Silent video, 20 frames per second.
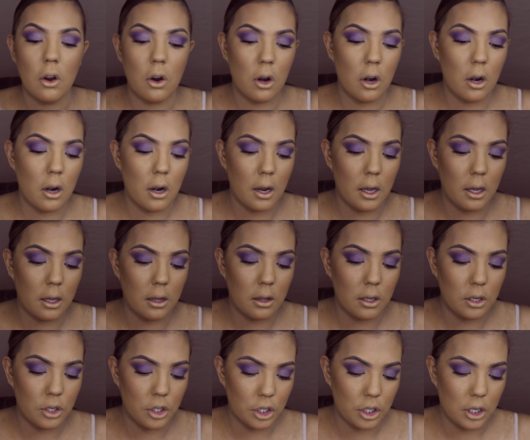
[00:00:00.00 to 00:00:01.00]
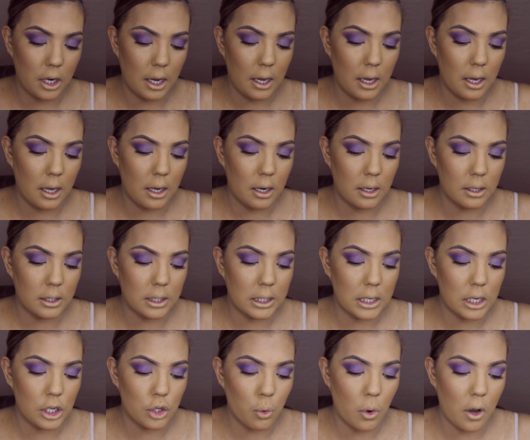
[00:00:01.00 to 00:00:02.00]
are in the shade
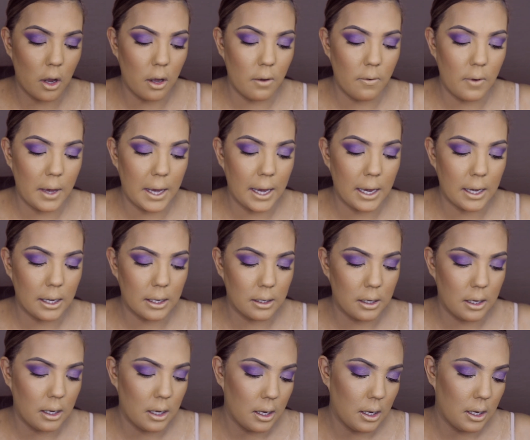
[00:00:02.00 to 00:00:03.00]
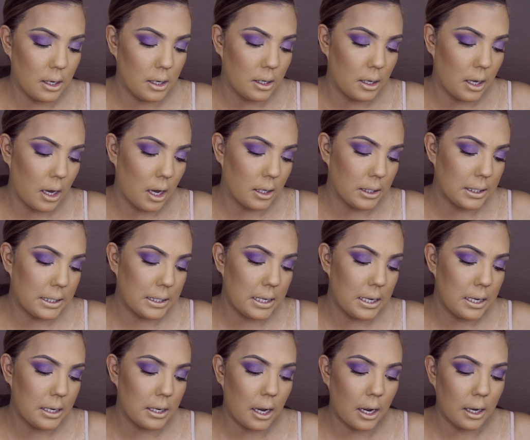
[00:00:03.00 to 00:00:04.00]
C12 and
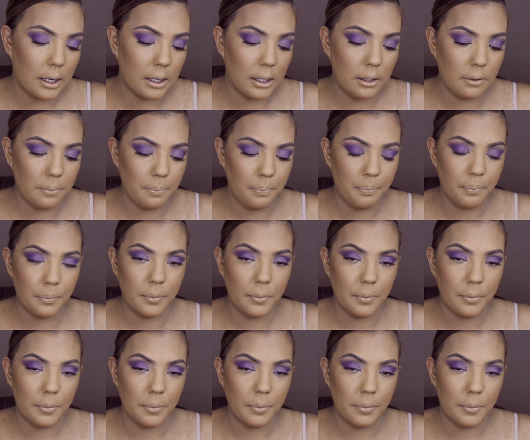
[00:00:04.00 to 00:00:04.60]
C9.